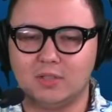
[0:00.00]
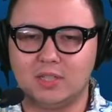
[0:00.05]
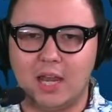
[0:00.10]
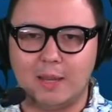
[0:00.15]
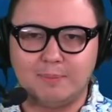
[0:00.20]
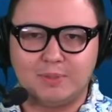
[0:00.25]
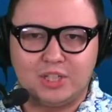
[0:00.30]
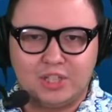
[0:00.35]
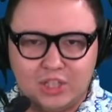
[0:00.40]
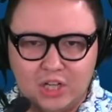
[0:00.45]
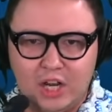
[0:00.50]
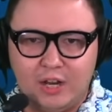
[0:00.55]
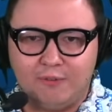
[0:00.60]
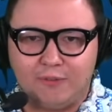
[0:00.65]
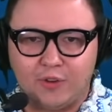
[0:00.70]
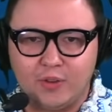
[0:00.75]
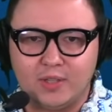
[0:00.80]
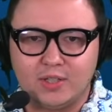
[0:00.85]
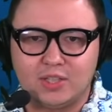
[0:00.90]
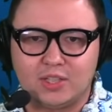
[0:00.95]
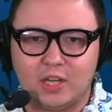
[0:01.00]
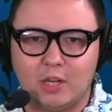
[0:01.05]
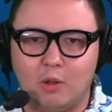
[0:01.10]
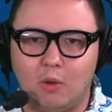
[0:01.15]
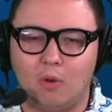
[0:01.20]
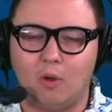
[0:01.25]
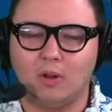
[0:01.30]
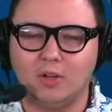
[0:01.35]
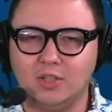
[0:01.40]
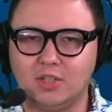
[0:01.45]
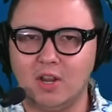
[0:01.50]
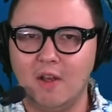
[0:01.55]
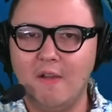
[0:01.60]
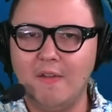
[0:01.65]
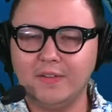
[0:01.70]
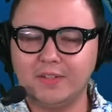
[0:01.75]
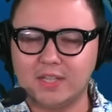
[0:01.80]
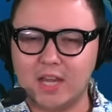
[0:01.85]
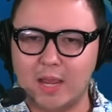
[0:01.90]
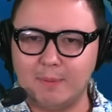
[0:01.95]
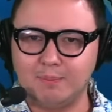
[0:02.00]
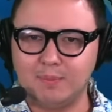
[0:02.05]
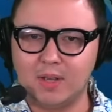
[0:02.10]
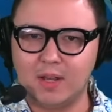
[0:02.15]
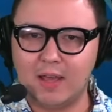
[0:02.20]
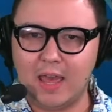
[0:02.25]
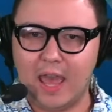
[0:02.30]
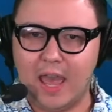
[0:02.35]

Type C for the Seahawks, type